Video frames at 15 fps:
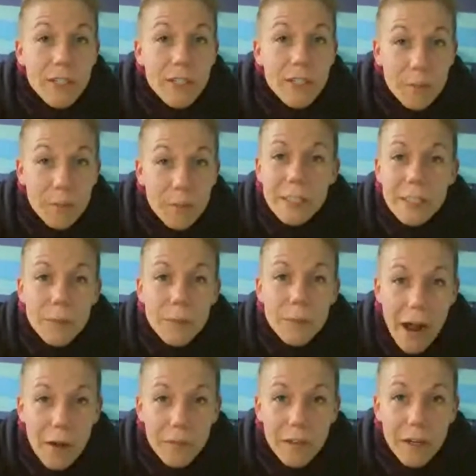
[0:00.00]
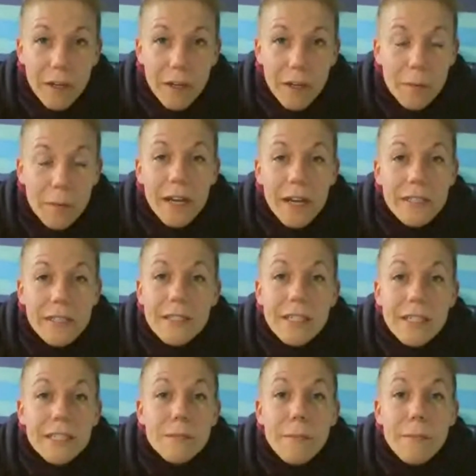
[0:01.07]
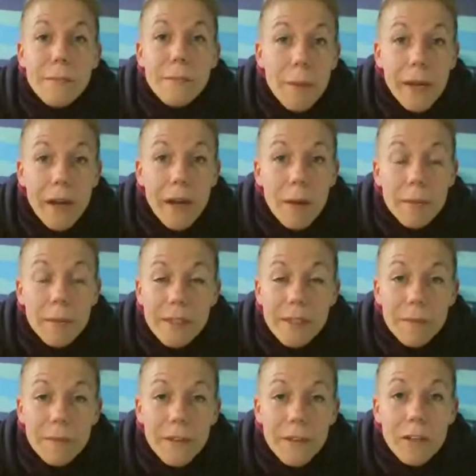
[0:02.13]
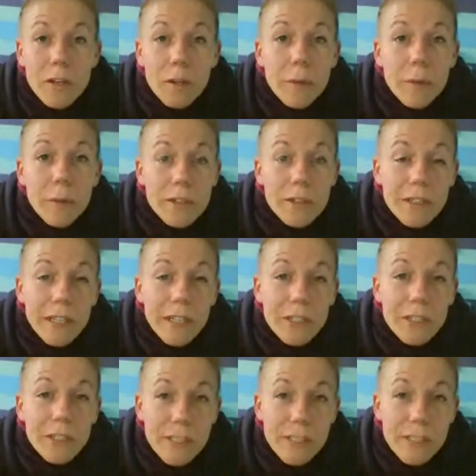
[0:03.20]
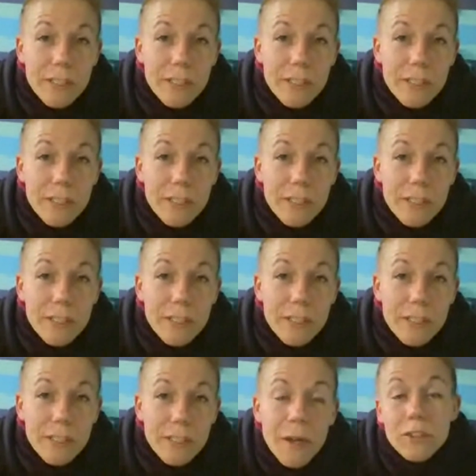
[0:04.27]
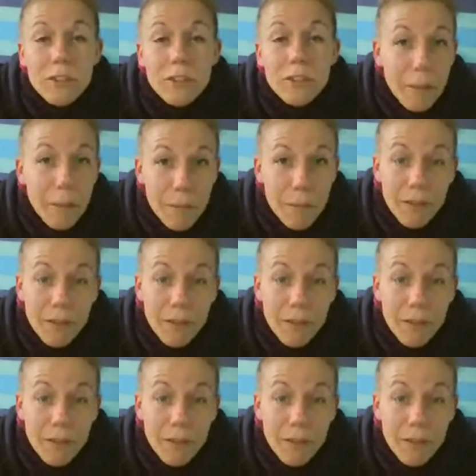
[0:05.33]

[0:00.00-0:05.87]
plan. And I always like to put that out there because this may or may not be something that you're personally interested in.